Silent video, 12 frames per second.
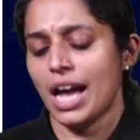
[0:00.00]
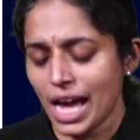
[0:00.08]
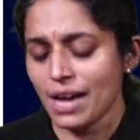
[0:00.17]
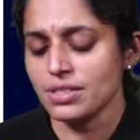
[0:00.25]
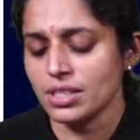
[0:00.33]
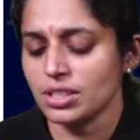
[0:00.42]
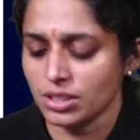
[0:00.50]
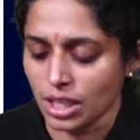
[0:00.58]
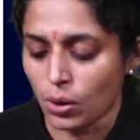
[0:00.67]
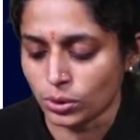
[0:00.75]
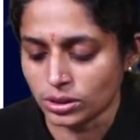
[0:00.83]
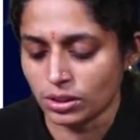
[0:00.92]
have
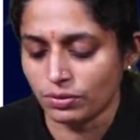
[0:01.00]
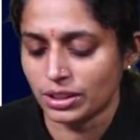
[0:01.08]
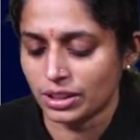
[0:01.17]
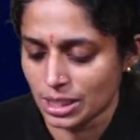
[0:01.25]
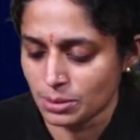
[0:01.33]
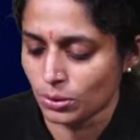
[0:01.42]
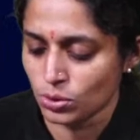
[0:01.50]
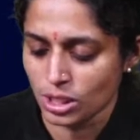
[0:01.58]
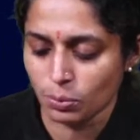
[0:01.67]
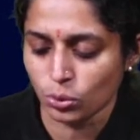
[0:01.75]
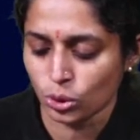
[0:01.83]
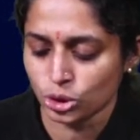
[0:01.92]
certain doubts with respect
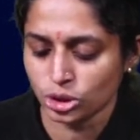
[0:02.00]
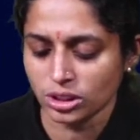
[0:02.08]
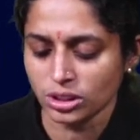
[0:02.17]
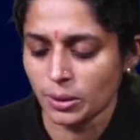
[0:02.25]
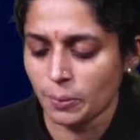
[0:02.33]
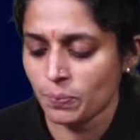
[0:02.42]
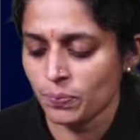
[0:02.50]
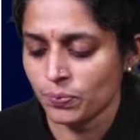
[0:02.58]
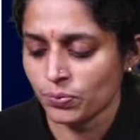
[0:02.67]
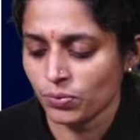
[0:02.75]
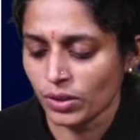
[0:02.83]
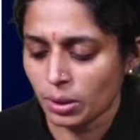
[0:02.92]
to some question,
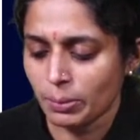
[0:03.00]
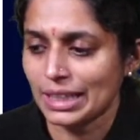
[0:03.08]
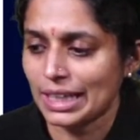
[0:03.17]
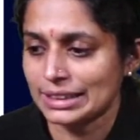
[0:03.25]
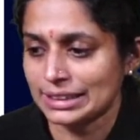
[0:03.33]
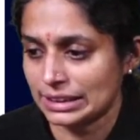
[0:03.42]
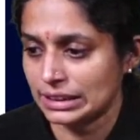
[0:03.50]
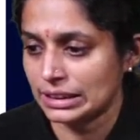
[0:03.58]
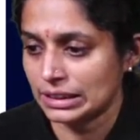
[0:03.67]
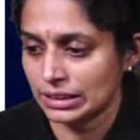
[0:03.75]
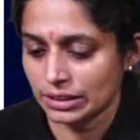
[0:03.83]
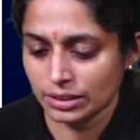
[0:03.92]
but let's
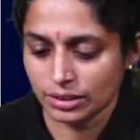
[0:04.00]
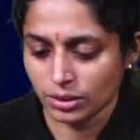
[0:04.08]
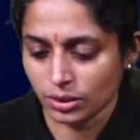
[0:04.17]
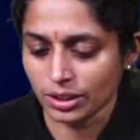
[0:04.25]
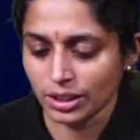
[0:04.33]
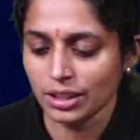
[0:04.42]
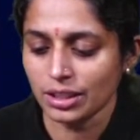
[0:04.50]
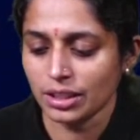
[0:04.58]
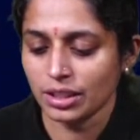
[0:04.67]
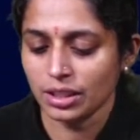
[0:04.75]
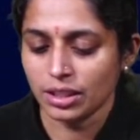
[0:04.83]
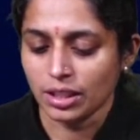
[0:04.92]
see. Okay,
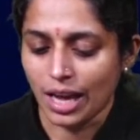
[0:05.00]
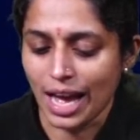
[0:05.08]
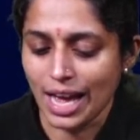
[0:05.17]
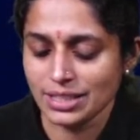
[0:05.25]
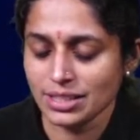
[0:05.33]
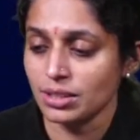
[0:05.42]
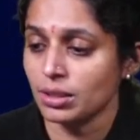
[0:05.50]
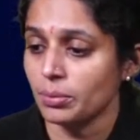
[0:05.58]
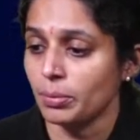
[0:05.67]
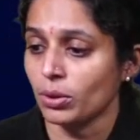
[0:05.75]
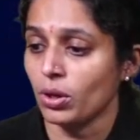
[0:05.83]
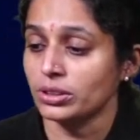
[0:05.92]
as
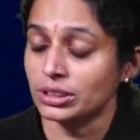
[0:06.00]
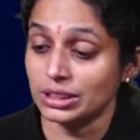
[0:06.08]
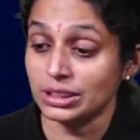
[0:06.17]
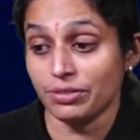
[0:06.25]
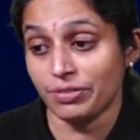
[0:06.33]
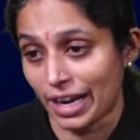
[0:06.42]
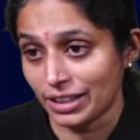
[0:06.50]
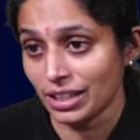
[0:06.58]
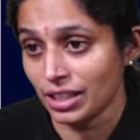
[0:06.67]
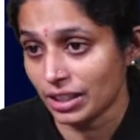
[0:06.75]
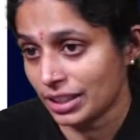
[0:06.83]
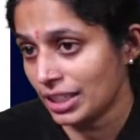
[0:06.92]
because it is a
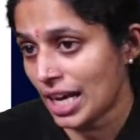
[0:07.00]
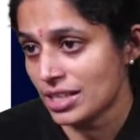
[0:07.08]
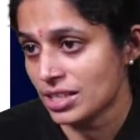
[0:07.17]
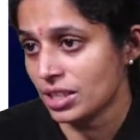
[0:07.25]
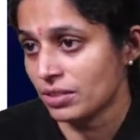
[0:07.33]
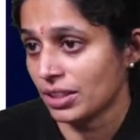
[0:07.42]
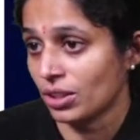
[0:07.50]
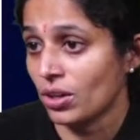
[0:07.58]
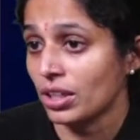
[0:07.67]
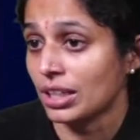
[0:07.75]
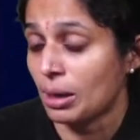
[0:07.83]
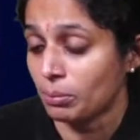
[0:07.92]
final key answer, we
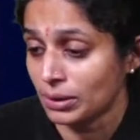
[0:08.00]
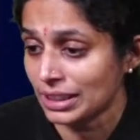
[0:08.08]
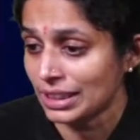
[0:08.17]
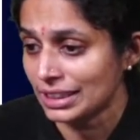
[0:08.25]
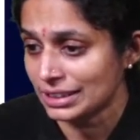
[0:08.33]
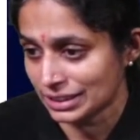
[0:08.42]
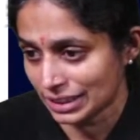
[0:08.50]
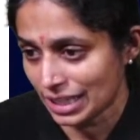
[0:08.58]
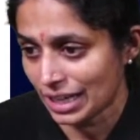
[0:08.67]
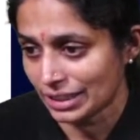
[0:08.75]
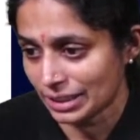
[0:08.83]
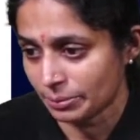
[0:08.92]
cannot completely
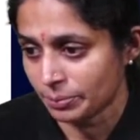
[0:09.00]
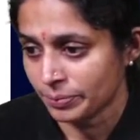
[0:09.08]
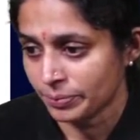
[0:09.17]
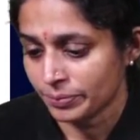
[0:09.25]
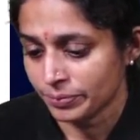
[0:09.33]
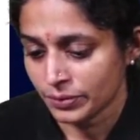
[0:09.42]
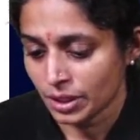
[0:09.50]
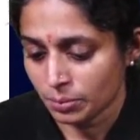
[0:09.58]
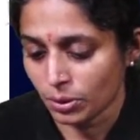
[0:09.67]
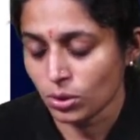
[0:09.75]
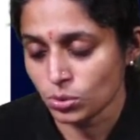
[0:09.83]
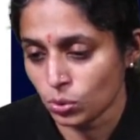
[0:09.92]
disregard them,
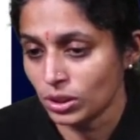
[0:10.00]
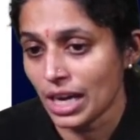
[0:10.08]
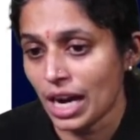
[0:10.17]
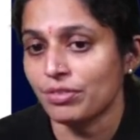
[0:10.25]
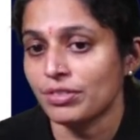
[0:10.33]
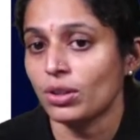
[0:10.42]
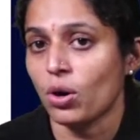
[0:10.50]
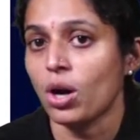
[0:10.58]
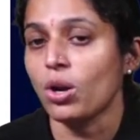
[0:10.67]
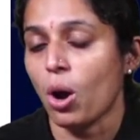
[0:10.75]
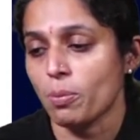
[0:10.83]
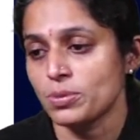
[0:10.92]
because only after
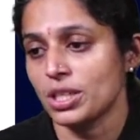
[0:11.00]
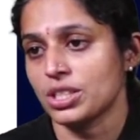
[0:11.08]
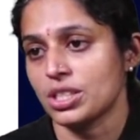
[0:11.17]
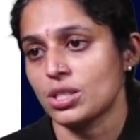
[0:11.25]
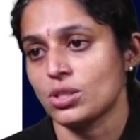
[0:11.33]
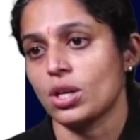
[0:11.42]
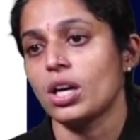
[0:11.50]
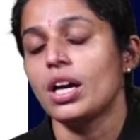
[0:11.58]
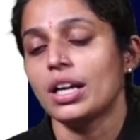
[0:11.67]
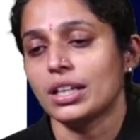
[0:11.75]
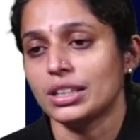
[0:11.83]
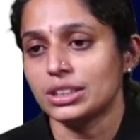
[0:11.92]
all objections,
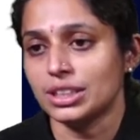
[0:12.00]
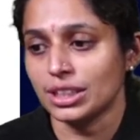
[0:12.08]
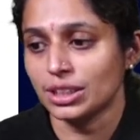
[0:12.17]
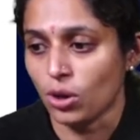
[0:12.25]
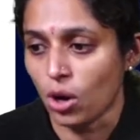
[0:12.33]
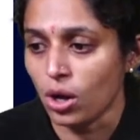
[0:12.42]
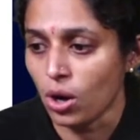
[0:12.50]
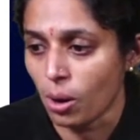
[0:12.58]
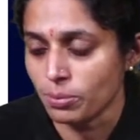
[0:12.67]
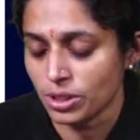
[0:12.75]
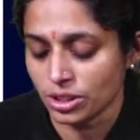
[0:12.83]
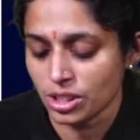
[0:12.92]
considering the all
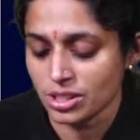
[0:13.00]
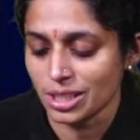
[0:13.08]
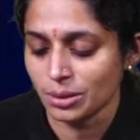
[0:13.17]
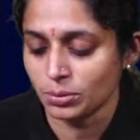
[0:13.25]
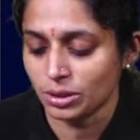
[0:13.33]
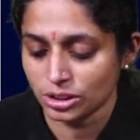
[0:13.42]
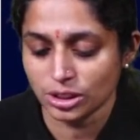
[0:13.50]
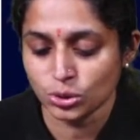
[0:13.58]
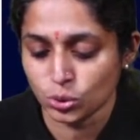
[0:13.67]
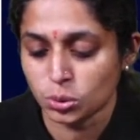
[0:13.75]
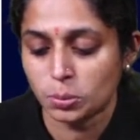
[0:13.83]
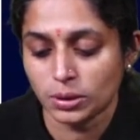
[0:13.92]
objections, some
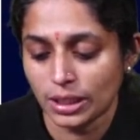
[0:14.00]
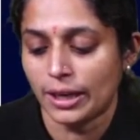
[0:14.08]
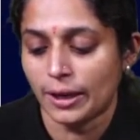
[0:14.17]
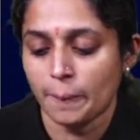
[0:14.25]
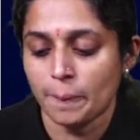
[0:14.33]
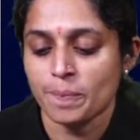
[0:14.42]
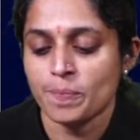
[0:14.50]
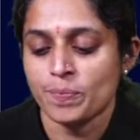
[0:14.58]
reasons could be there.